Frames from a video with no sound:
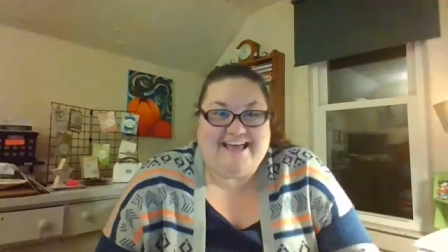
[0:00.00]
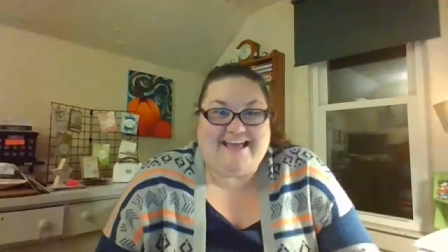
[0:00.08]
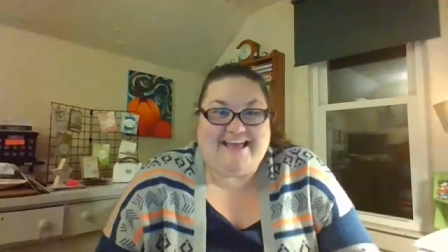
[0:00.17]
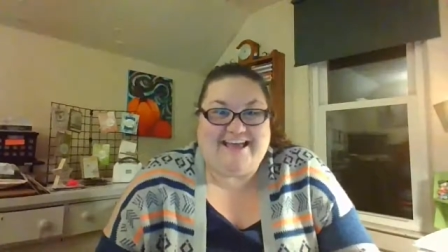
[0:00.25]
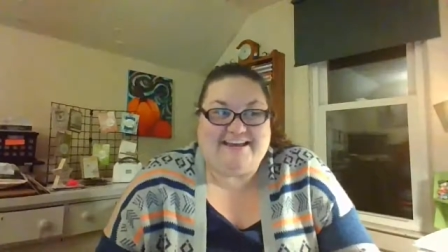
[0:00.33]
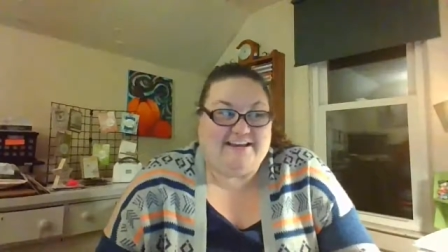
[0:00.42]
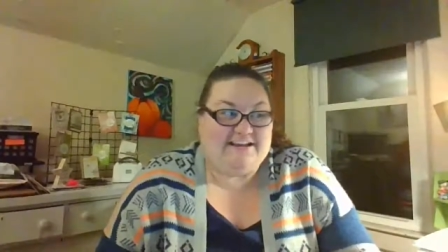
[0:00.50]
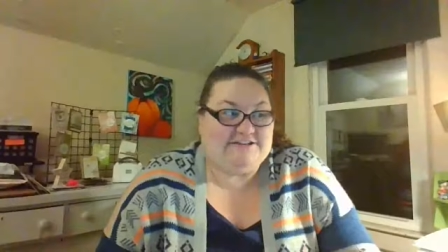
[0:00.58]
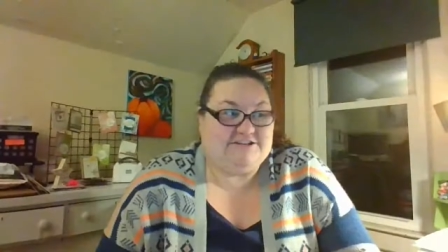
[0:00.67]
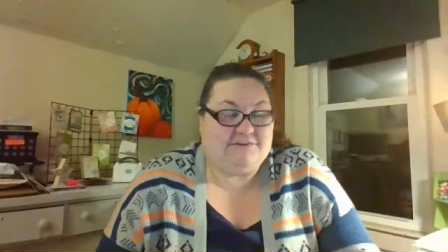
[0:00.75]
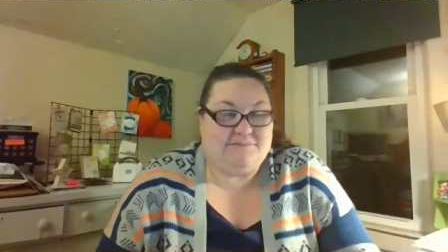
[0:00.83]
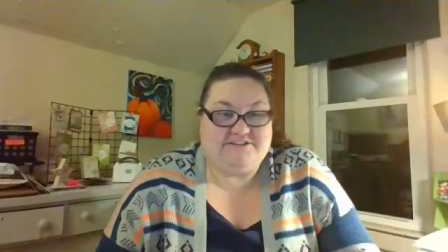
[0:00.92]
and it
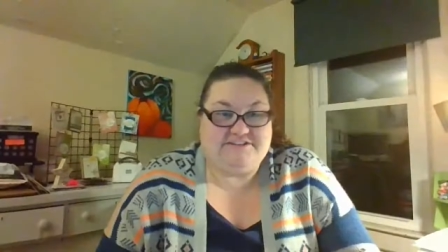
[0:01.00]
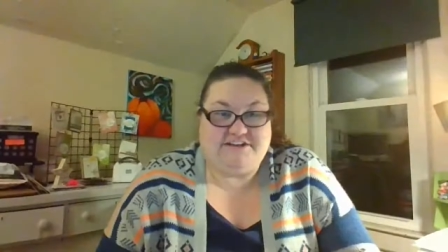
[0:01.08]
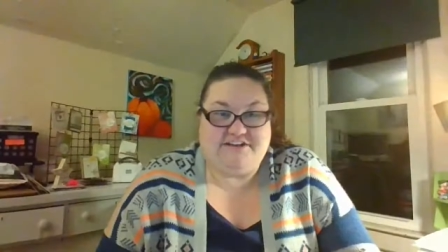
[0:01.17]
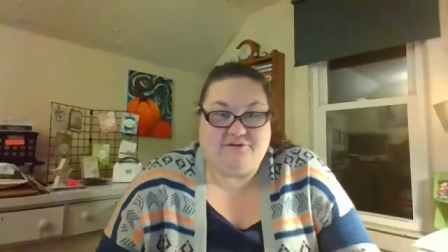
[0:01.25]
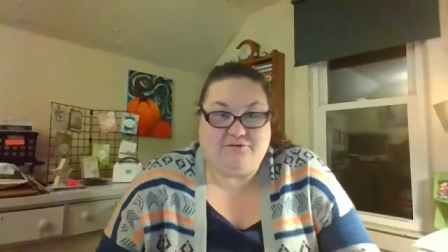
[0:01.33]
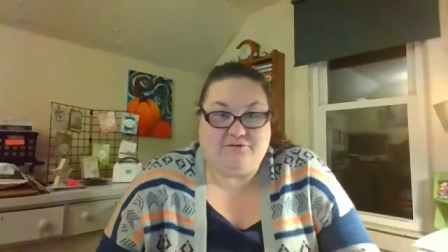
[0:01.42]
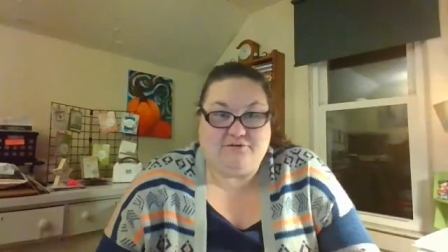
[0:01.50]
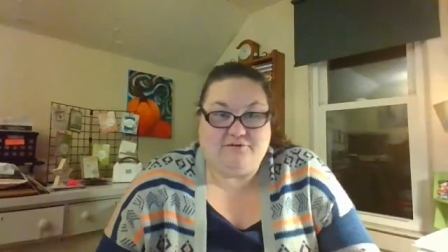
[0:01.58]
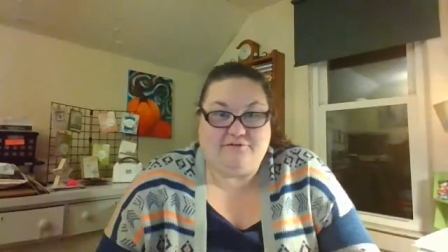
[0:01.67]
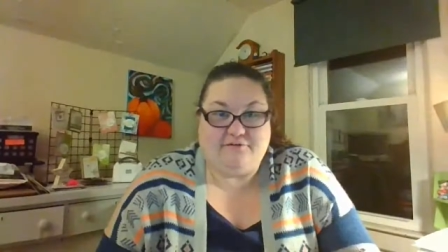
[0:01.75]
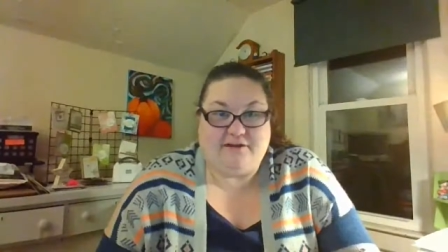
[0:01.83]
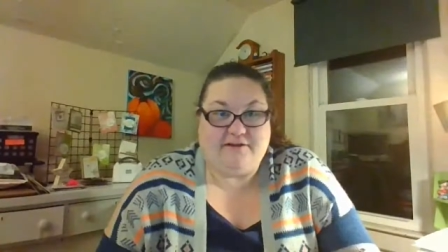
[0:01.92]
ships to you
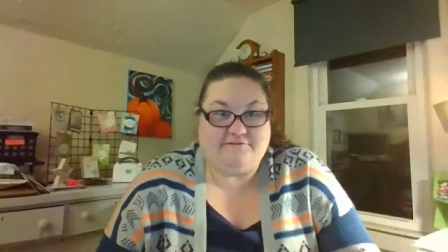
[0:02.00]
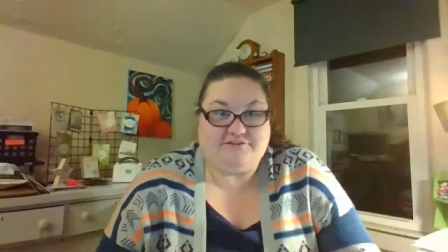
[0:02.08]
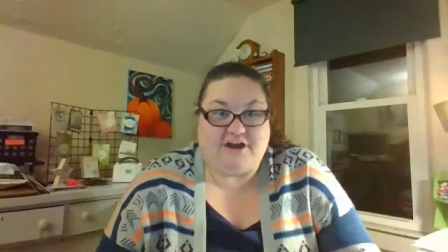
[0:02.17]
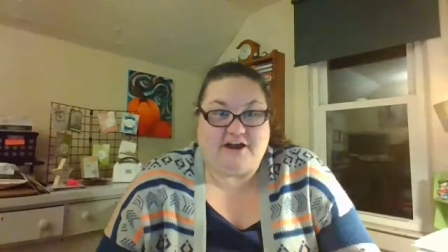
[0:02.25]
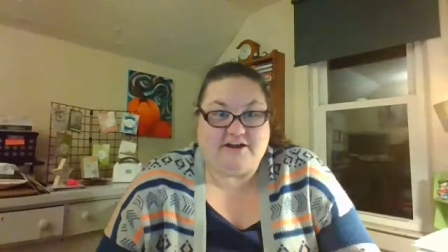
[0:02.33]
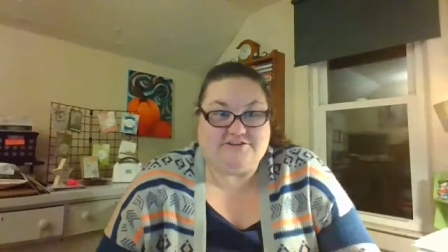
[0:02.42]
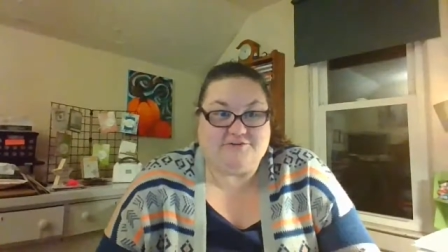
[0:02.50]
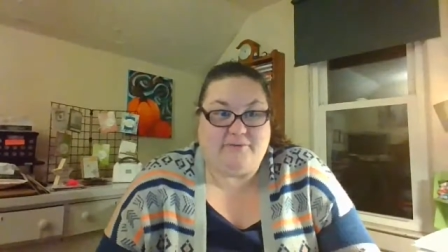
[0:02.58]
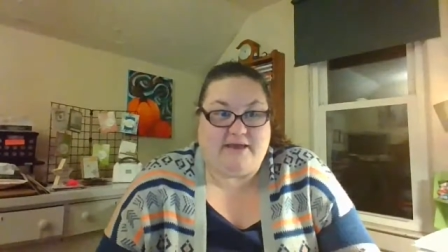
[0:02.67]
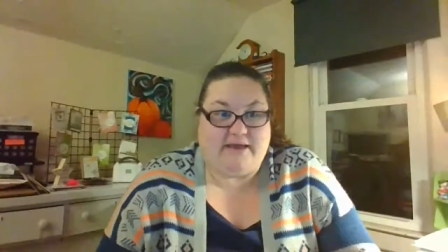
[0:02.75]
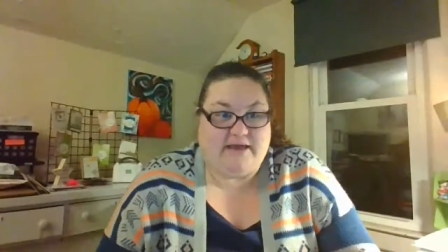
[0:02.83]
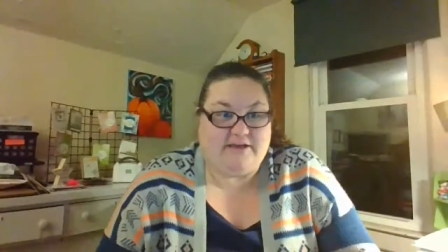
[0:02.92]
free of charge. You
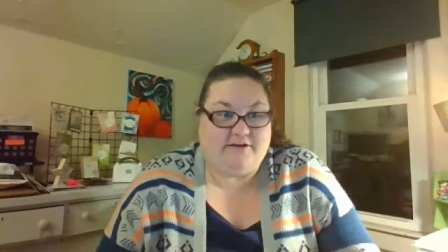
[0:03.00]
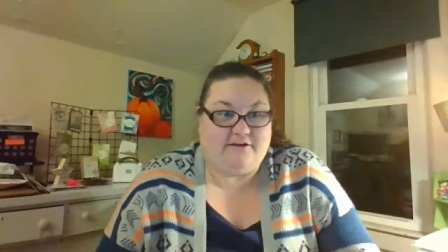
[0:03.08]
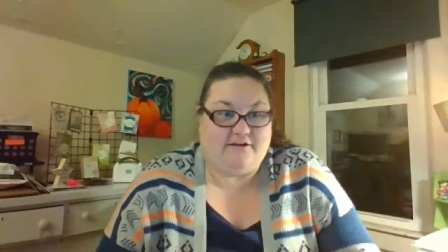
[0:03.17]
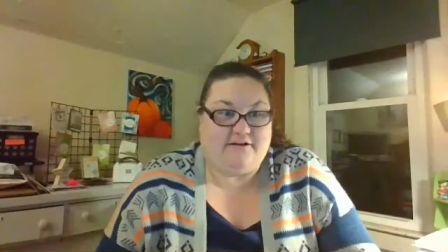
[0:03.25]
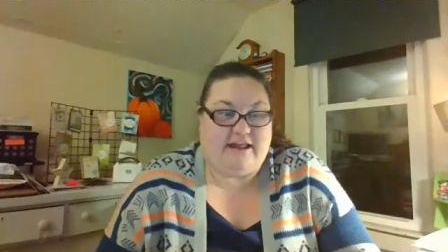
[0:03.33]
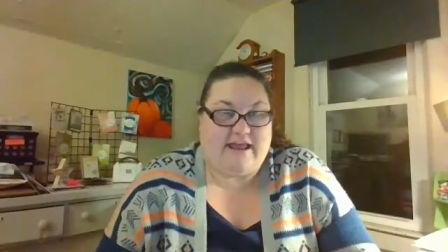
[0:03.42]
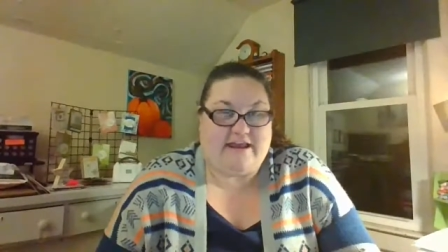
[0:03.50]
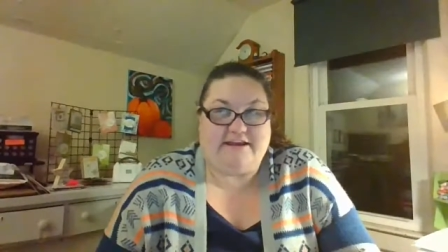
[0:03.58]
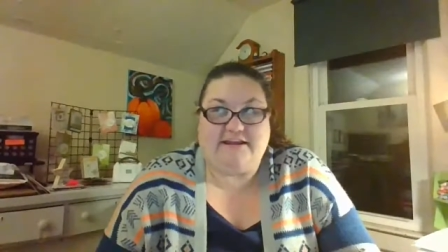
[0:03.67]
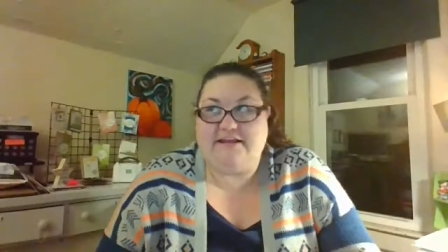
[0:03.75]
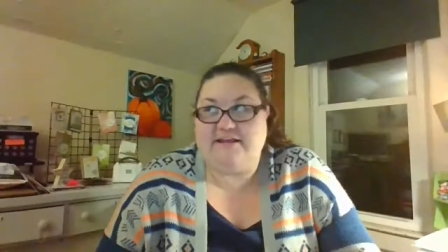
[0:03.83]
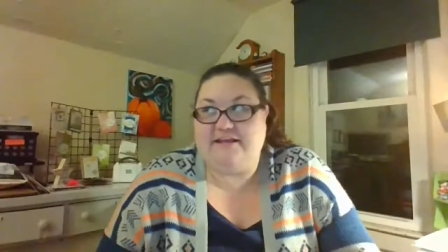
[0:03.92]
pay your
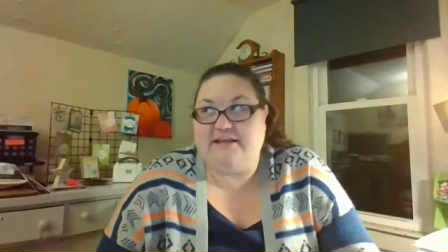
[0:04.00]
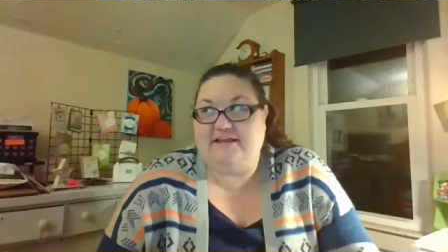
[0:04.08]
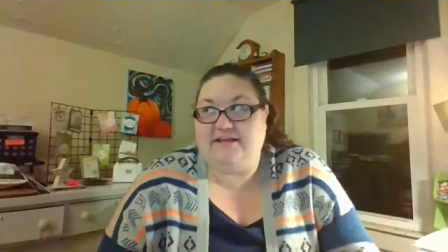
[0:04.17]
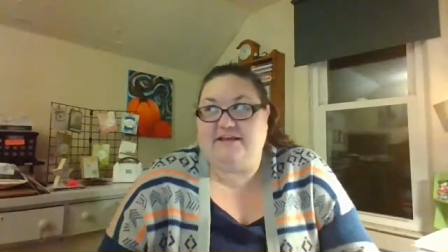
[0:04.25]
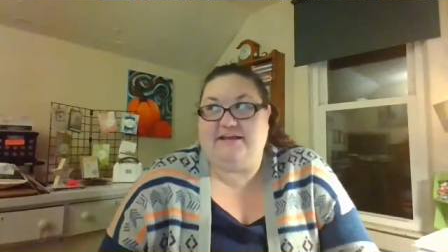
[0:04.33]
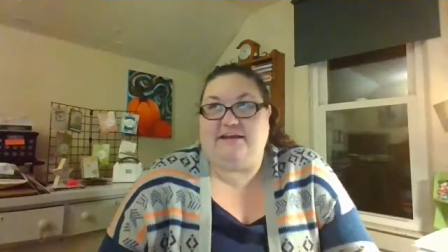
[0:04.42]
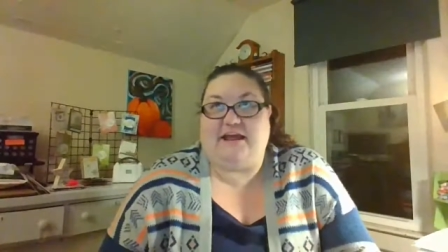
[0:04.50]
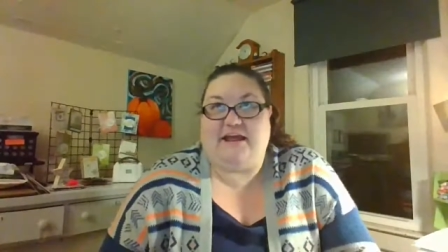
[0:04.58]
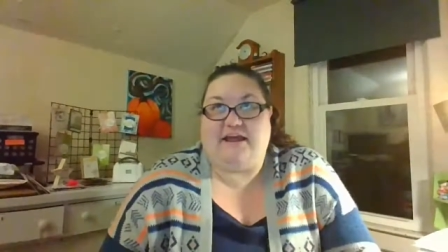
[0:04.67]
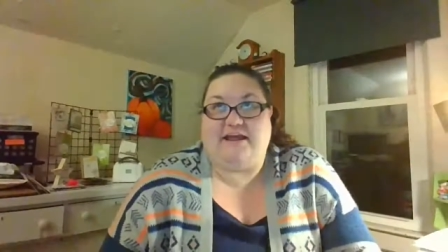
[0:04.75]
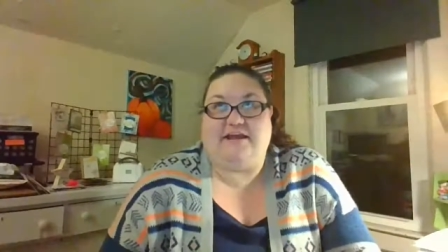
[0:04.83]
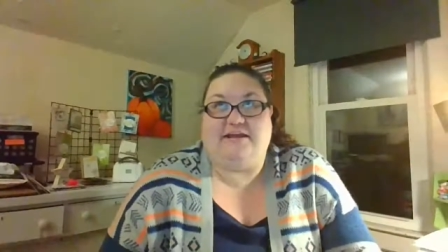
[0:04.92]

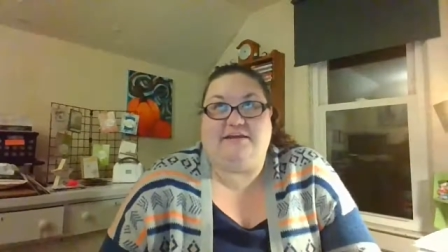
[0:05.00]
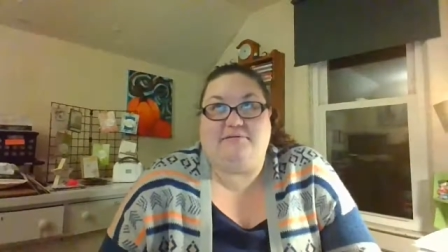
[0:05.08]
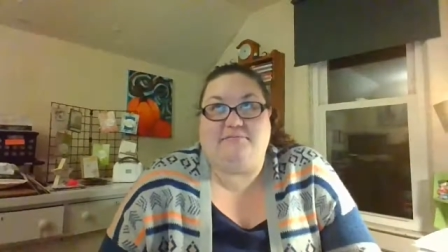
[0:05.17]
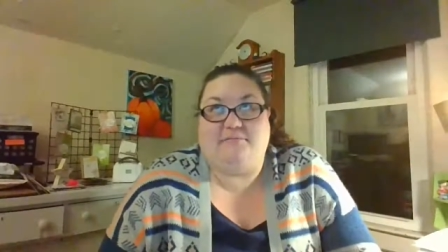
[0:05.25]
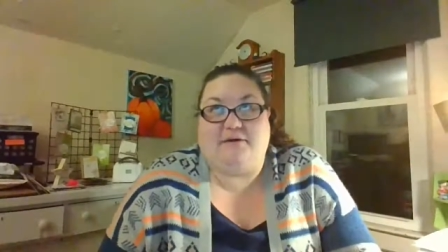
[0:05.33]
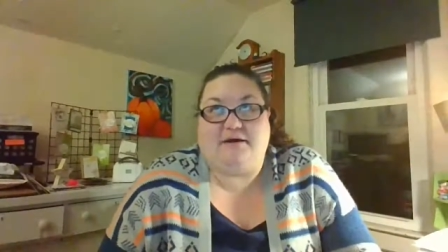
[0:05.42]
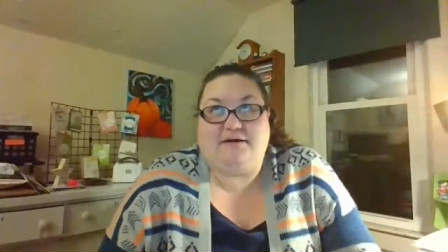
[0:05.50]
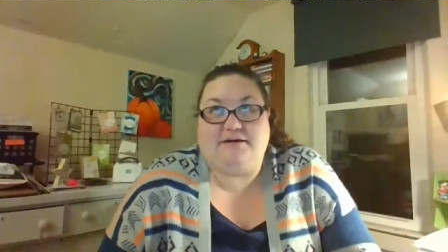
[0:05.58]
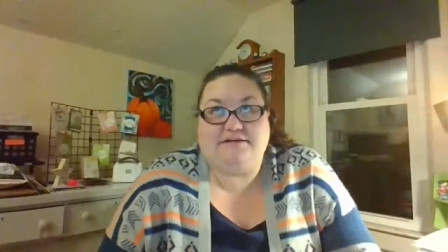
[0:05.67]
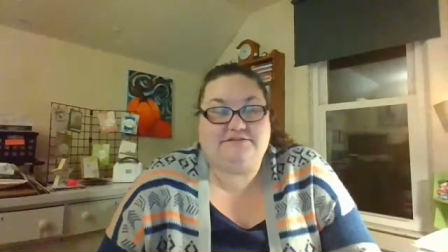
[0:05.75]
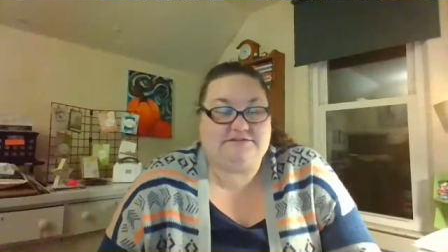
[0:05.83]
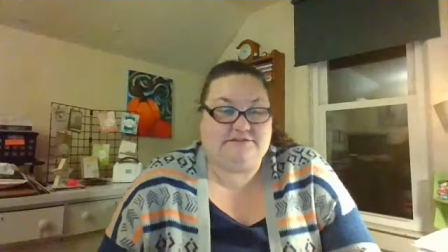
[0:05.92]
99
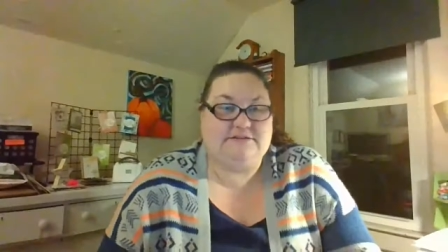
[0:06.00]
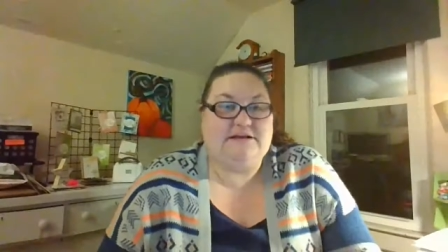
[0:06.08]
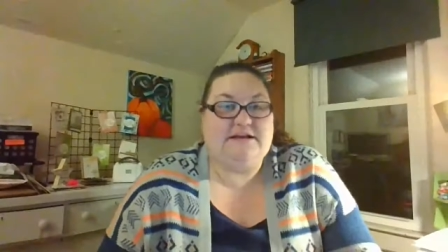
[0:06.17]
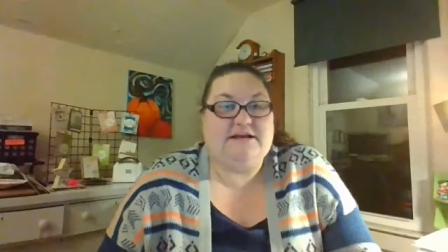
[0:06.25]
bucks.